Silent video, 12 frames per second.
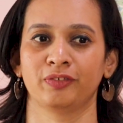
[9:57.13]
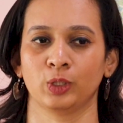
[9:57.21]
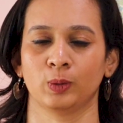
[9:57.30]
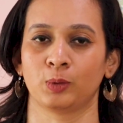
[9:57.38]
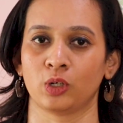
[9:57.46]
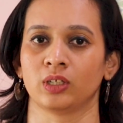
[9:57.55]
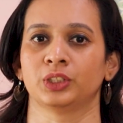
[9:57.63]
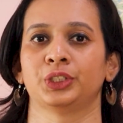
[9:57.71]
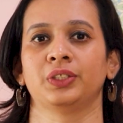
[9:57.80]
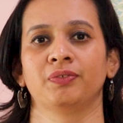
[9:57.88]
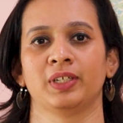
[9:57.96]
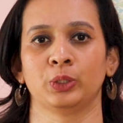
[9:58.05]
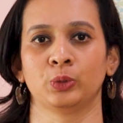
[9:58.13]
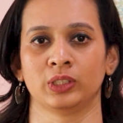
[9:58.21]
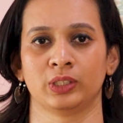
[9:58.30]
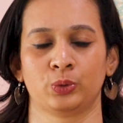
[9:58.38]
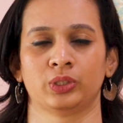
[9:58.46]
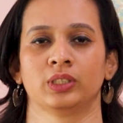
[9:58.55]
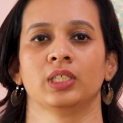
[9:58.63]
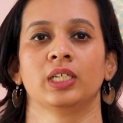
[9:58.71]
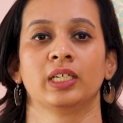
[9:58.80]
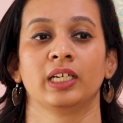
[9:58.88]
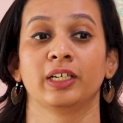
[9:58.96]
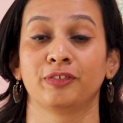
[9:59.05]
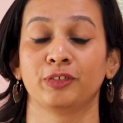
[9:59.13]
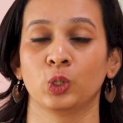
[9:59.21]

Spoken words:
if your production value is good. If